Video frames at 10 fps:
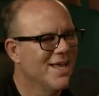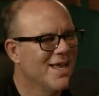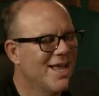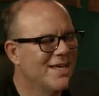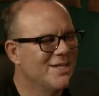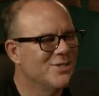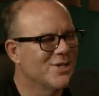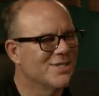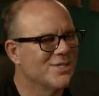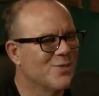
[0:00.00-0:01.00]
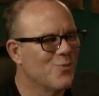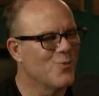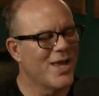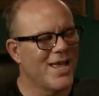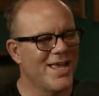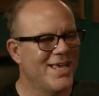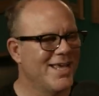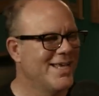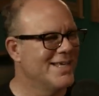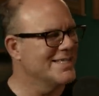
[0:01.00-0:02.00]
and he just the
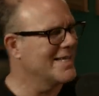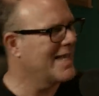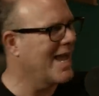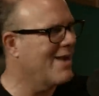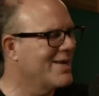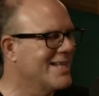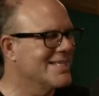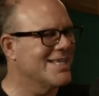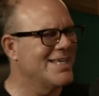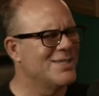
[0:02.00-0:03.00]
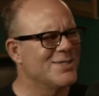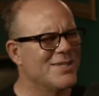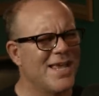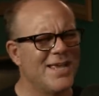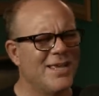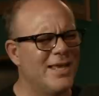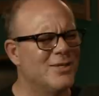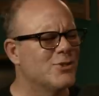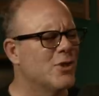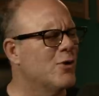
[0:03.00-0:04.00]
way his like arrogance, and he's saying
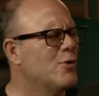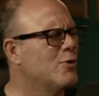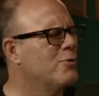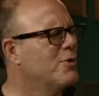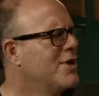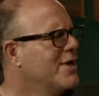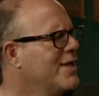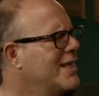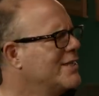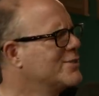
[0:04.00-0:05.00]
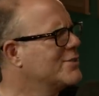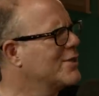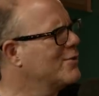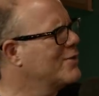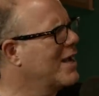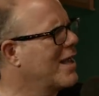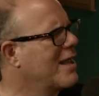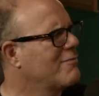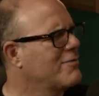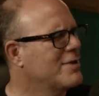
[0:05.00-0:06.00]
he's so he's so
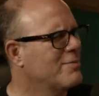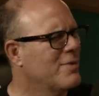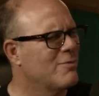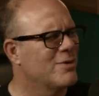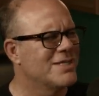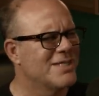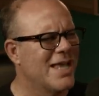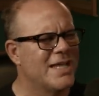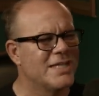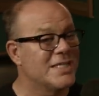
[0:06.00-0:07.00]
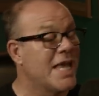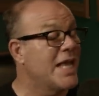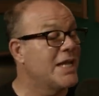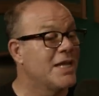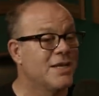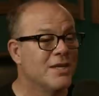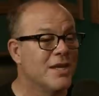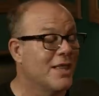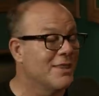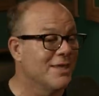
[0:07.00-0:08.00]
confident about what he's saying, and he's yeah. saying
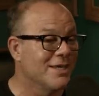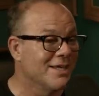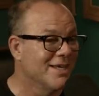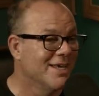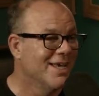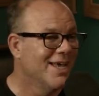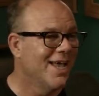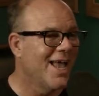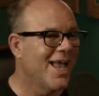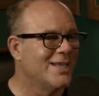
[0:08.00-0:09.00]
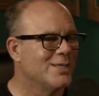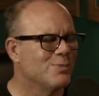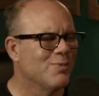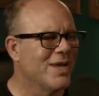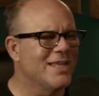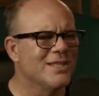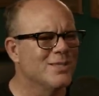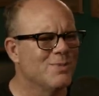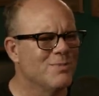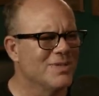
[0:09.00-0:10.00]
nothing. Yeah and he's breaking
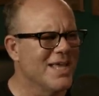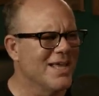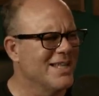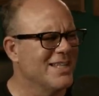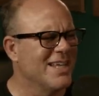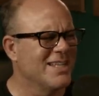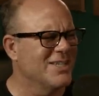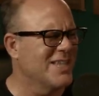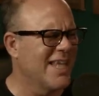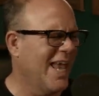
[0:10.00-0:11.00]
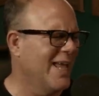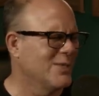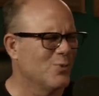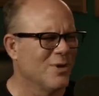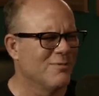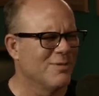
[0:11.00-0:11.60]
these people down and he just like hates one of